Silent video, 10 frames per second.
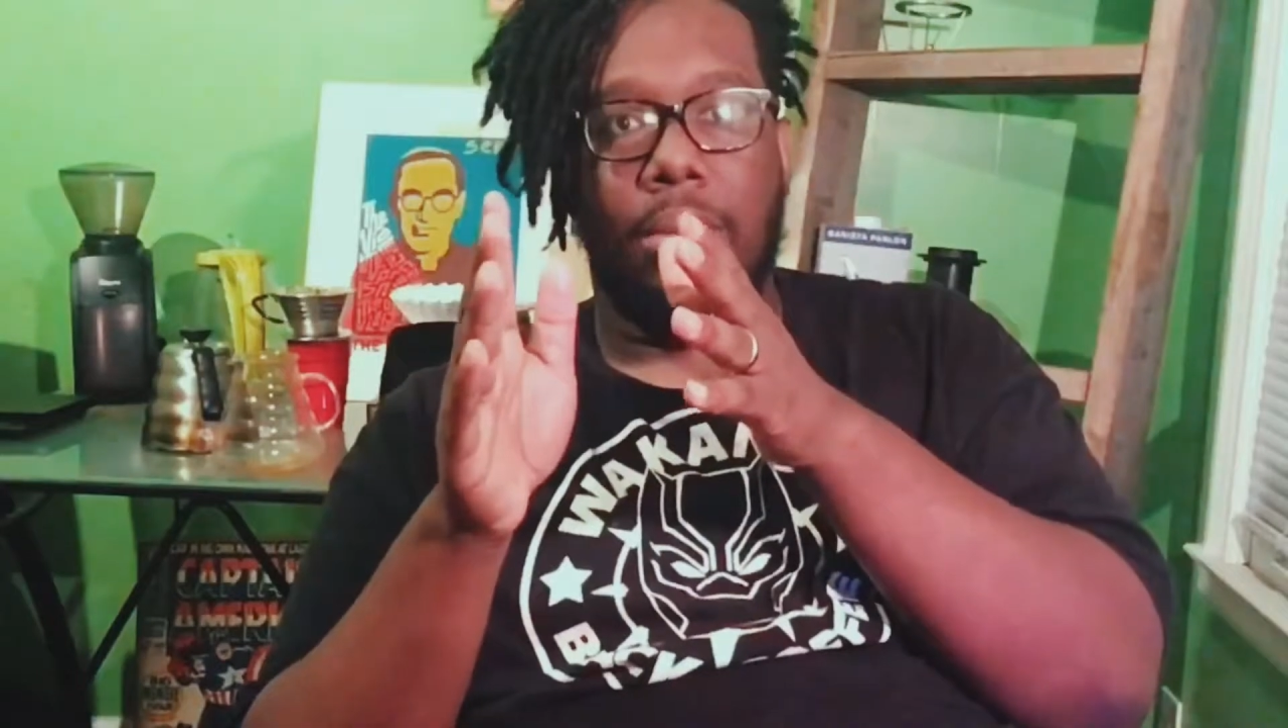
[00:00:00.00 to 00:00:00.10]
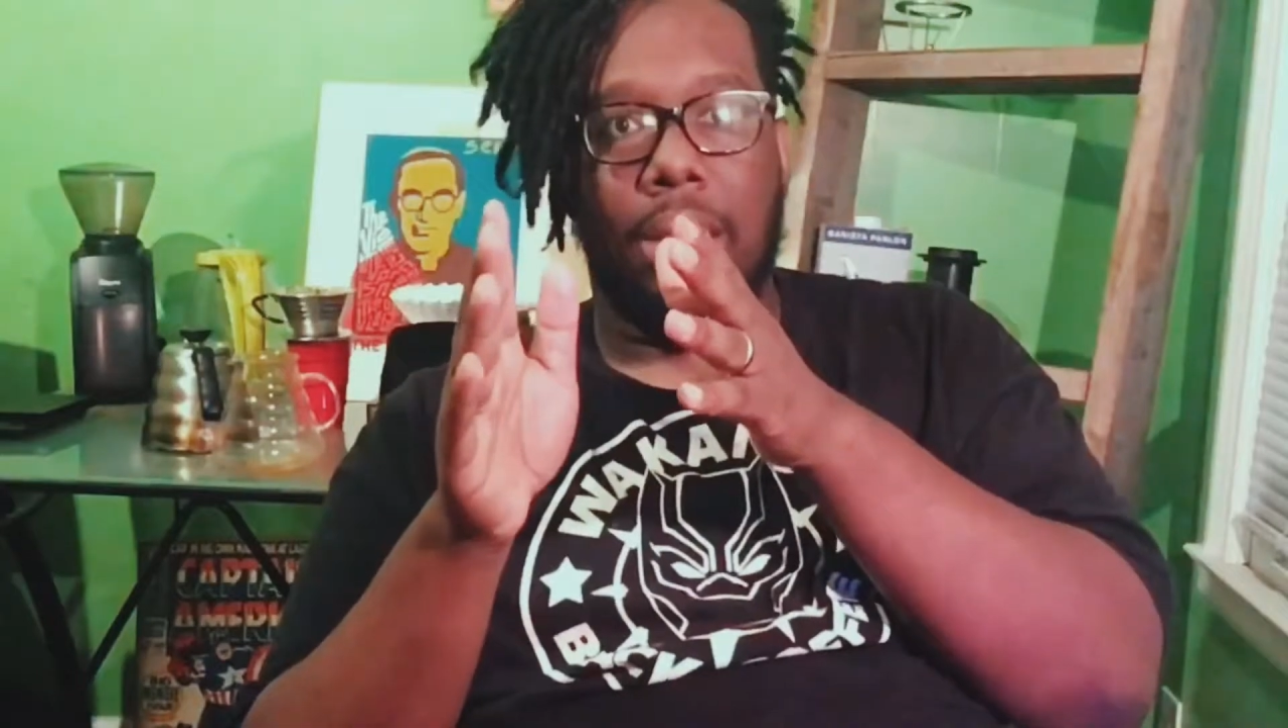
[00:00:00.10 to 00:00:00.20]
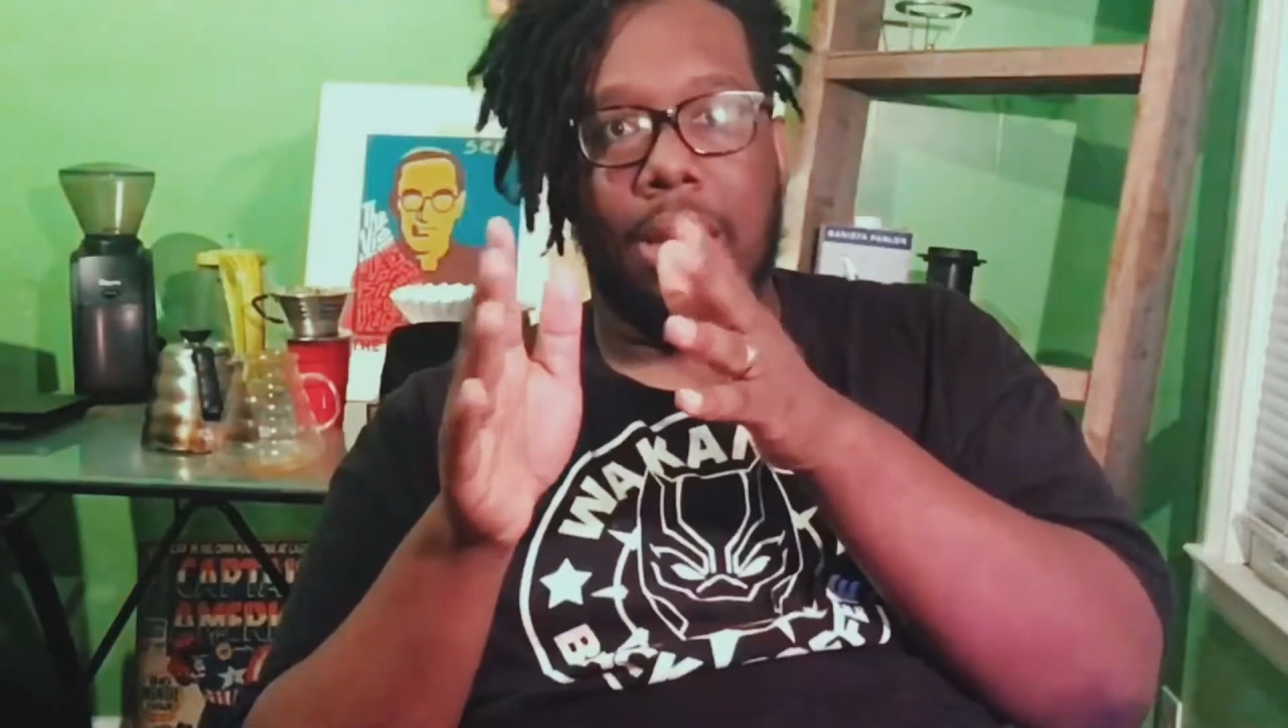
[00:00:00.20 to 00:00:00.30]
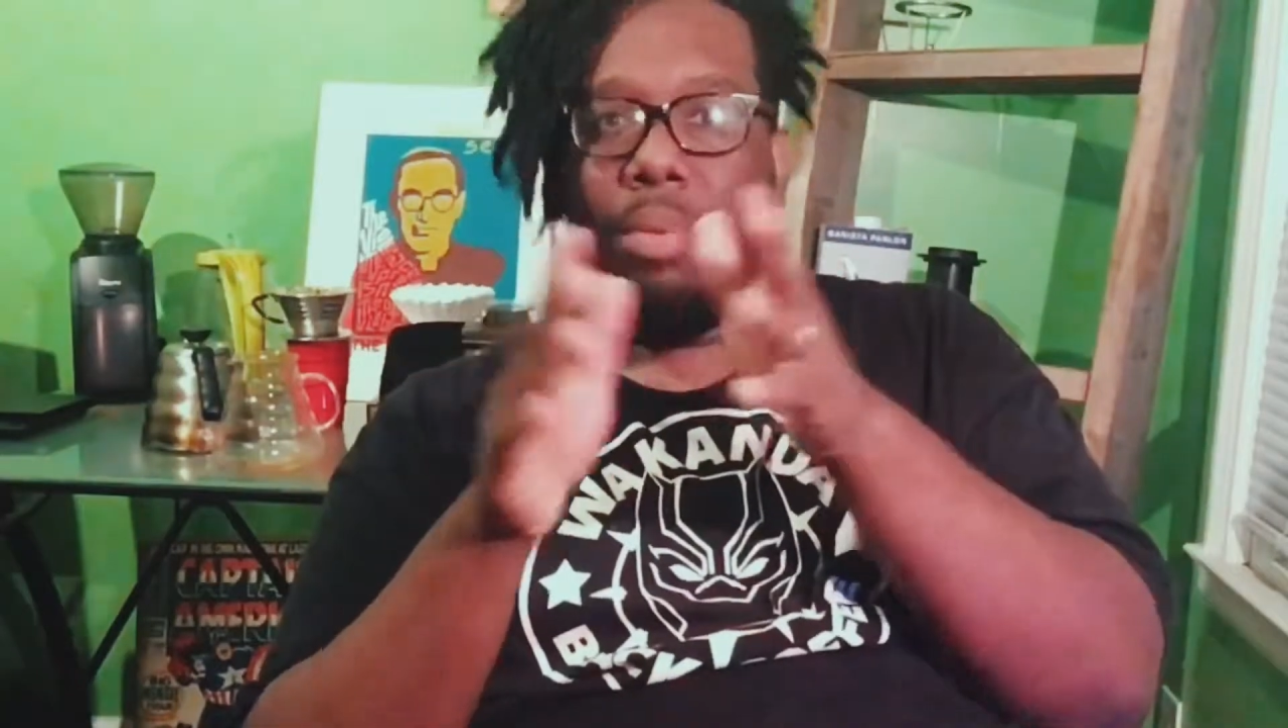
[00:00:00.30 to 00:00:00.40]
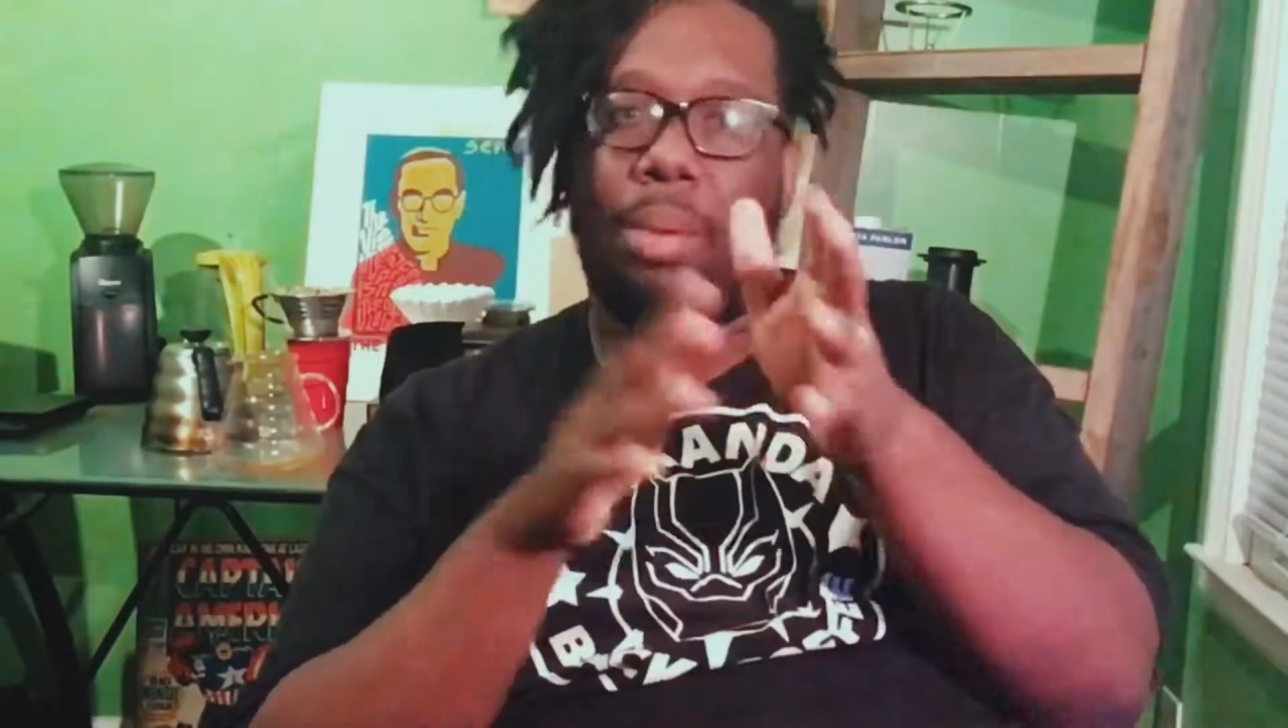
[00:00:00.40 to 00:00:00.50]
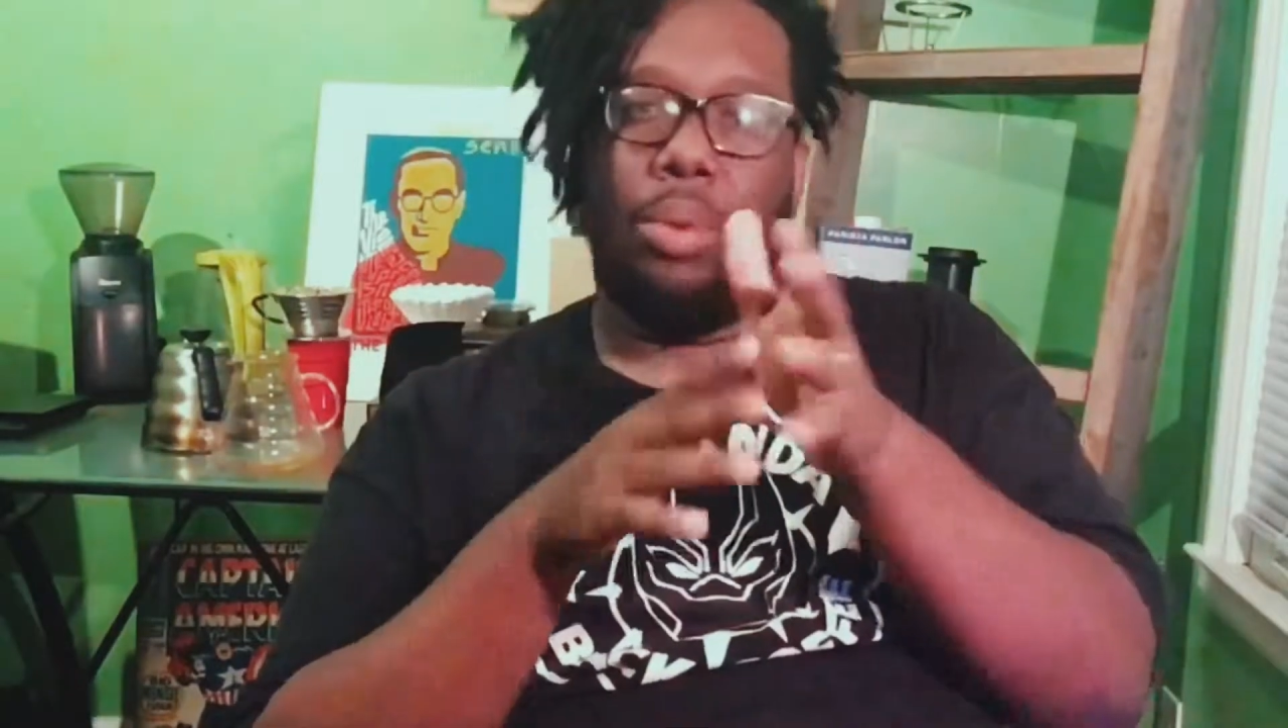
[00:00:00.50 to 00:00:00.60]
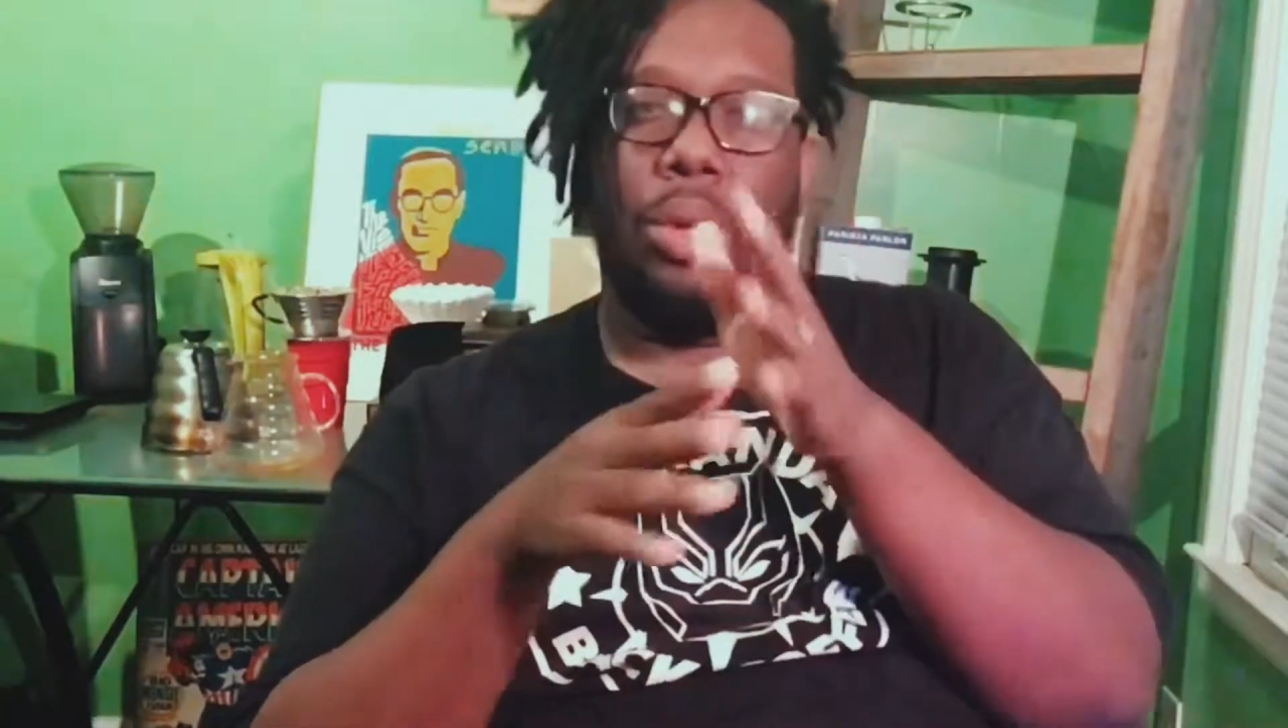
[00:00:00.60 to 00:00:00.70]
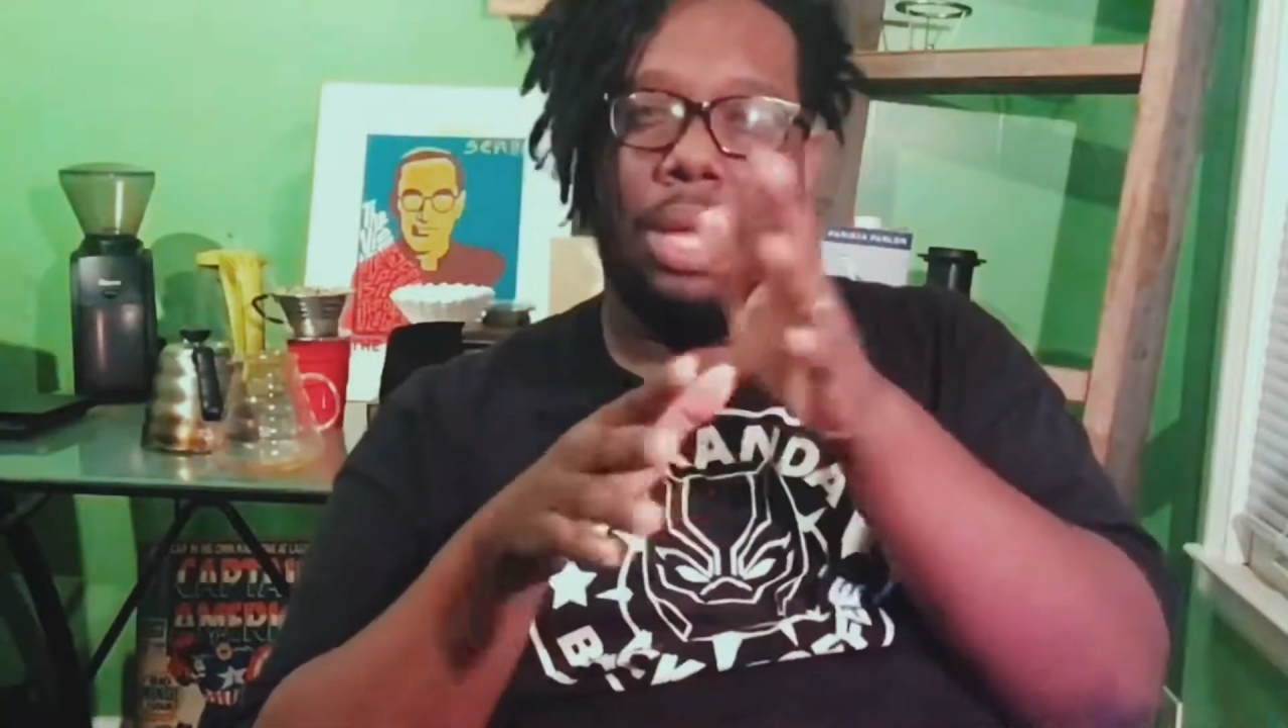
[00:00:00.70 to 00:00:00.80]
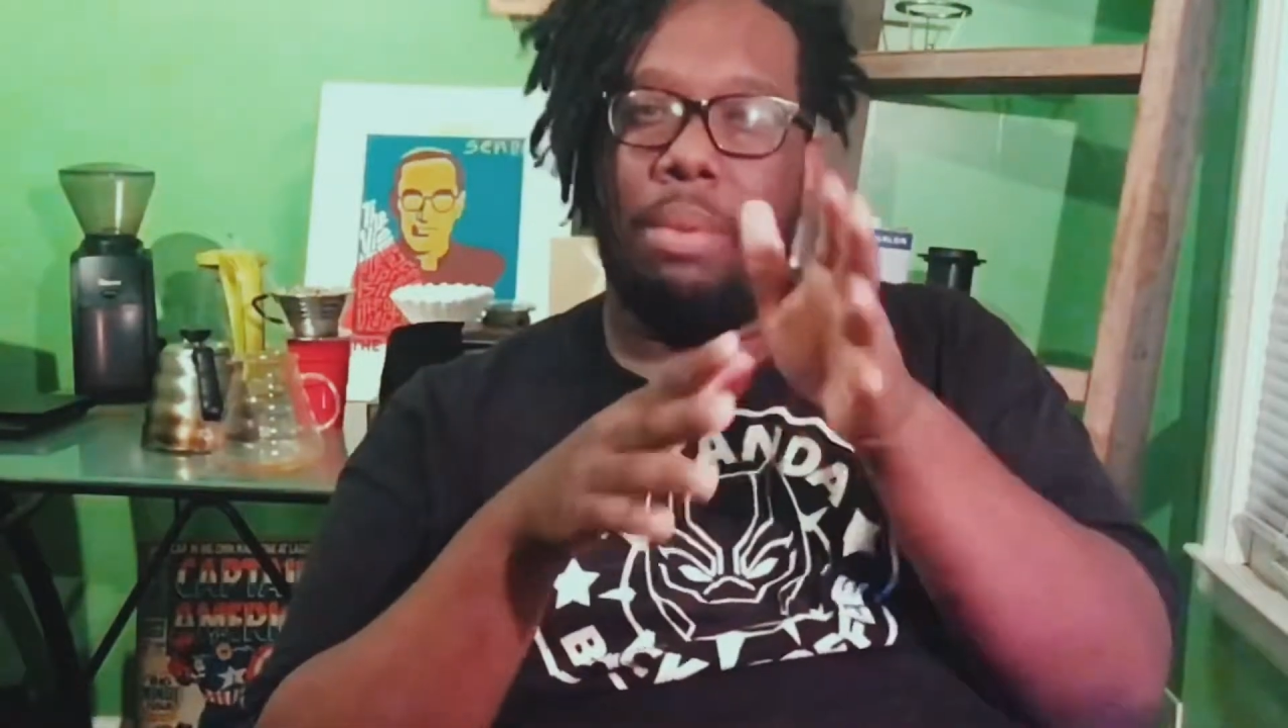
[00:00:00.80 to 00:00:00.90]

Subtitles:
because I probably would